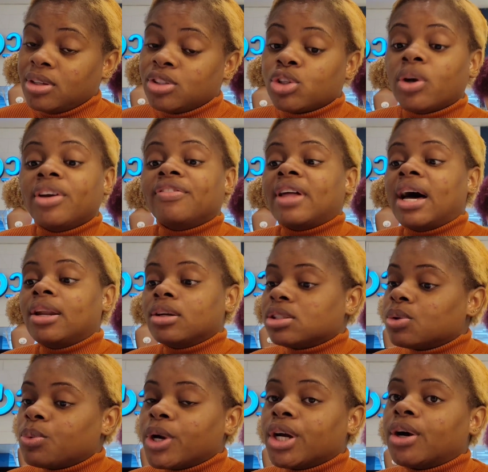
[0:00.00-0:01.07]
So if that
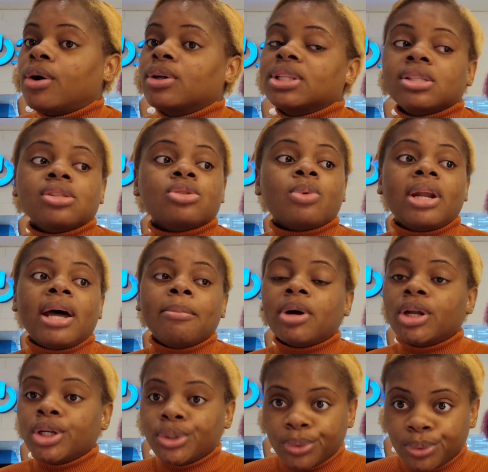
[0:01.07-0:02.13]
doesn't work out, this is what I'm
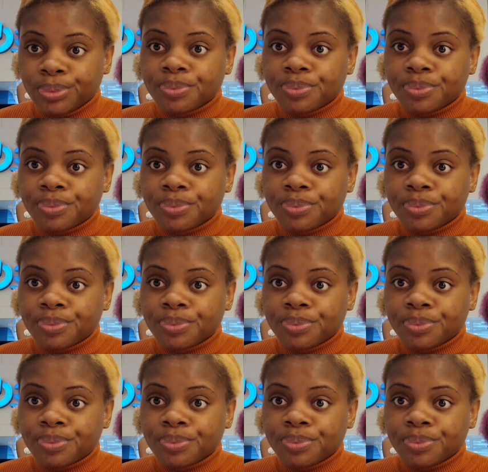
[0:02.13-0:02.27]
gonna do.